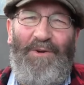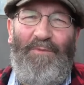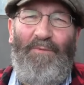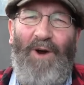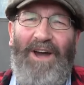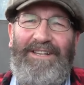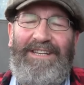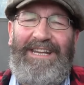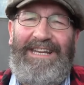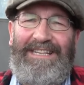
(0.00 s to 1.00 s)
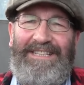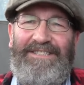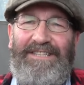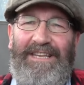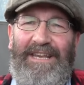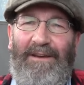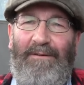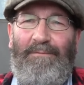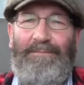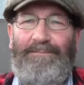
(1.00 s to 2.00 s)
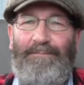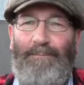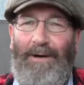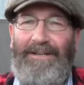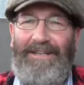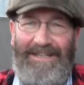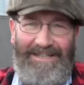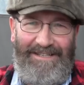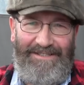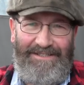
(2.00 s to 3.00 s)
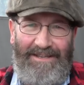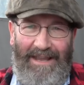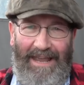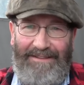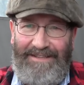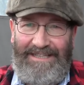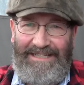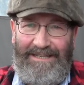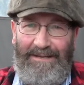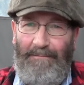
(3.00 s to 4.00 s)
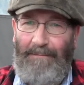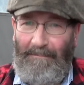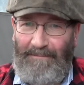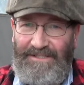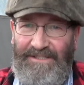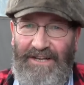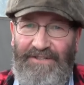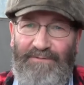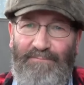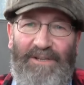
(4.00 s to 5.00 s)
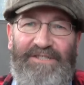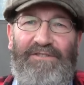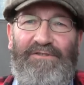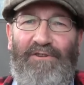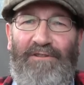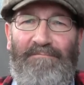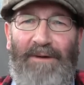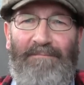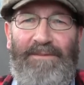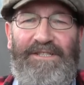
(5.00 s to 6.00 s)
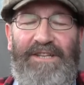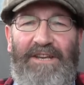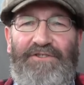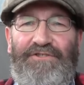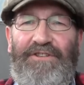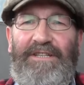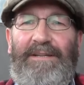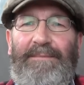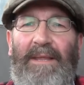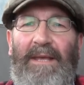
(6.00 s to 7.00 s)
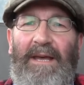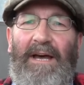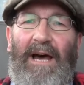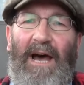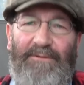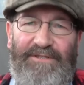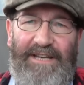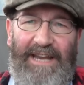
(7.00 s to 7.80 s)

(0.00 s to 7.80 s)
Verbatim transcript: One is one is at the pumping station, Westonzoyland pumping station. I was at